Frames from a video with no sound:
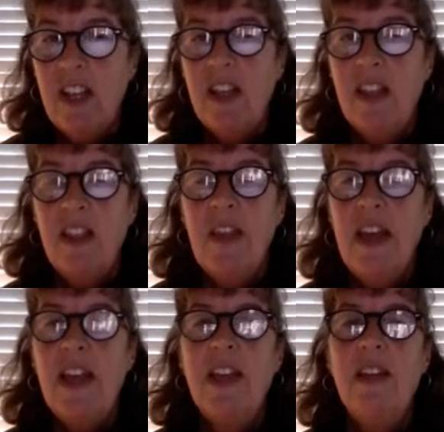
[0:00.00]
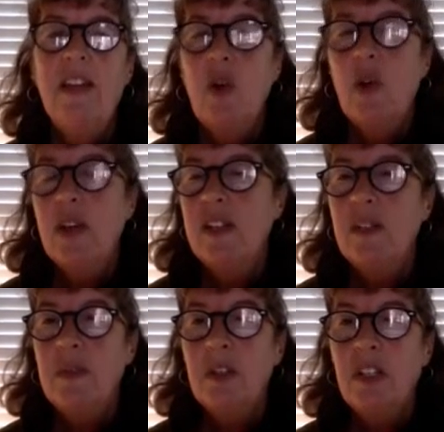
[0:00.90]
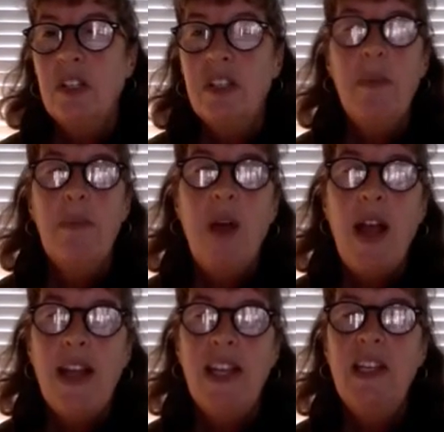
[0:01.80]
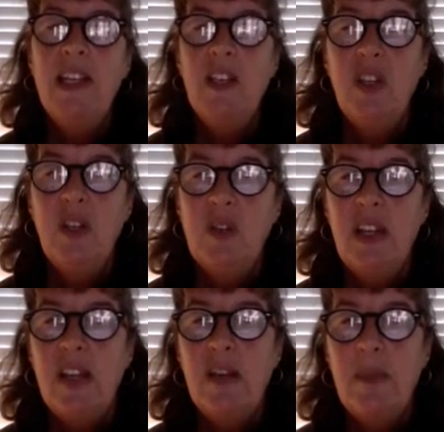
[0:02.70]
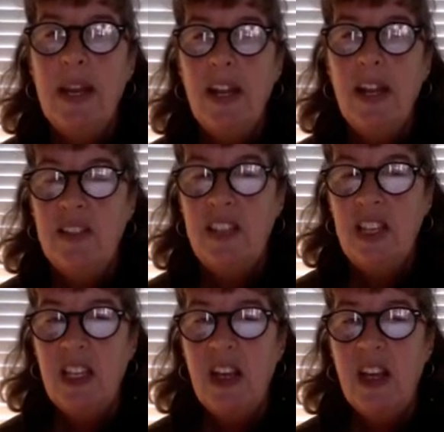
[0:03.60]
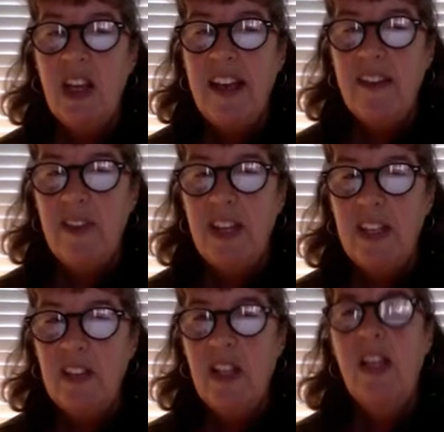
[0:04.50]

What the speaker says: then the organisms are going to jump right in and use it, and you may not see a lag phase.